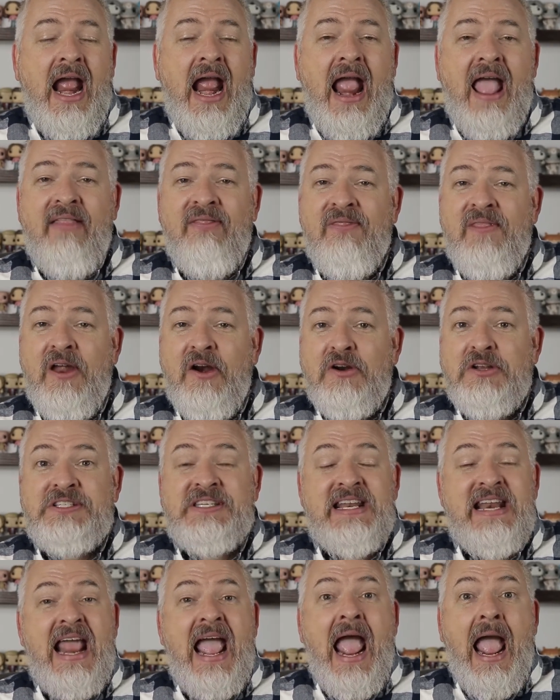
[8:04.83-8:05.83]
And there
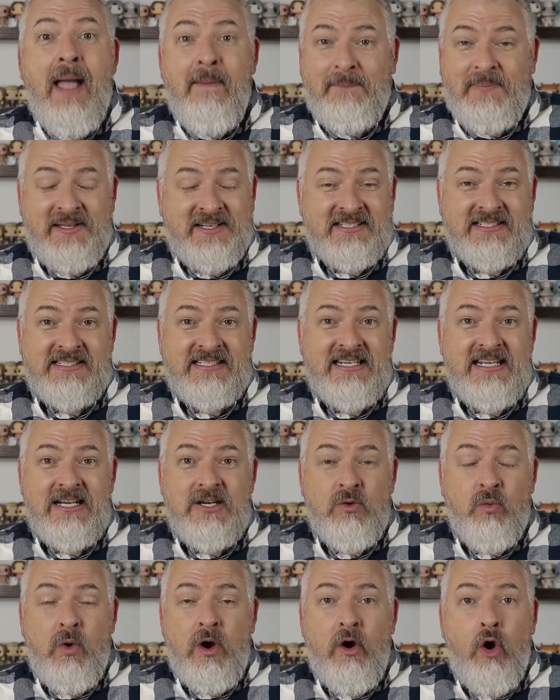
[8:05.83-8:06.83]
is an epic
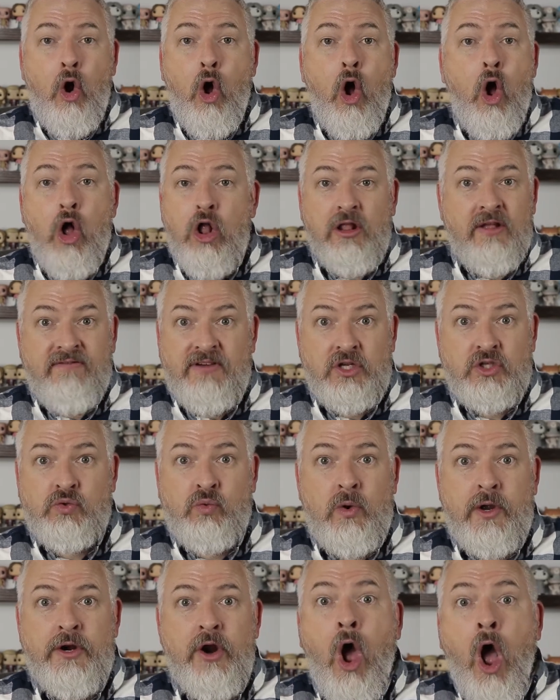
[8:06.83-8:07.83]
scene where all of
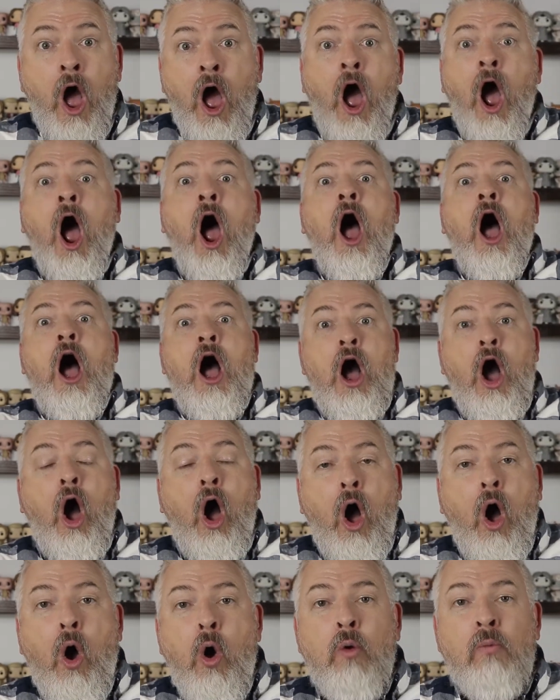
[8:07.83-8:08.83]
us went, oh
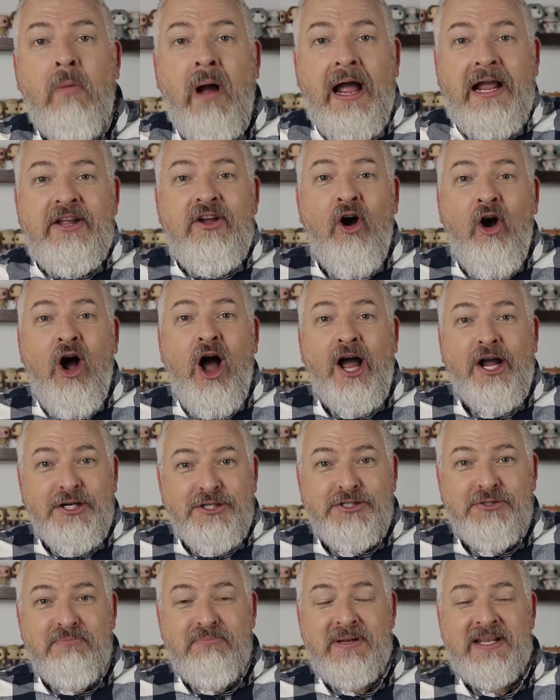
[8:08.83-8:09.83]
my
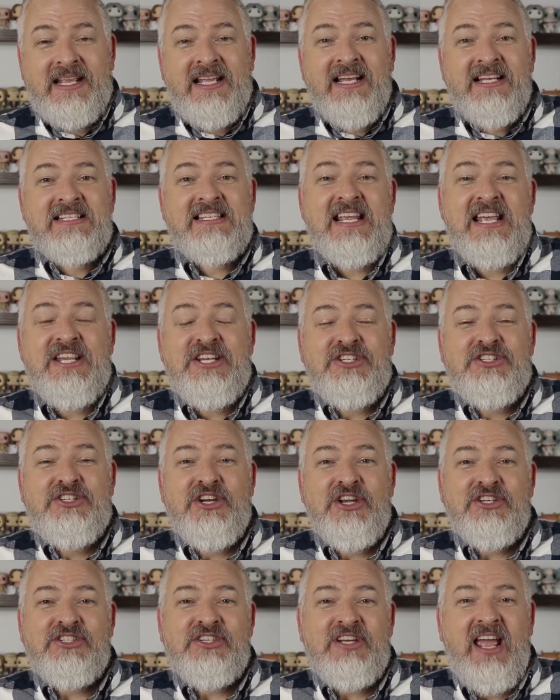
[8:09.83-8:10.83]
gosh, because it
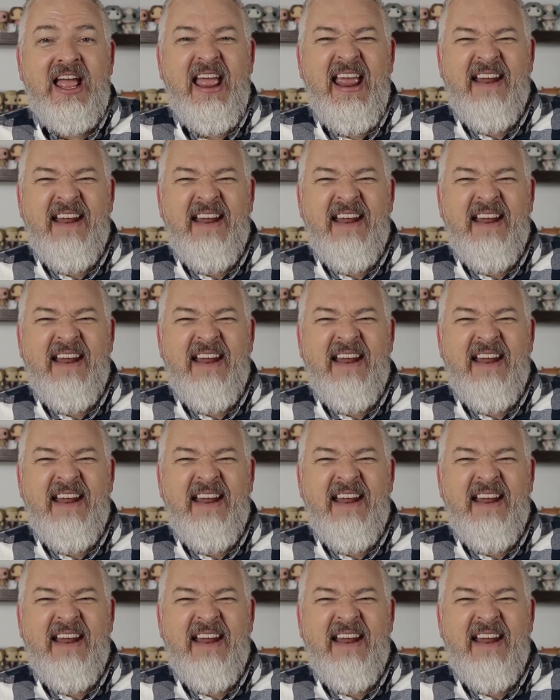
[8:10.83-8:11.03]
just,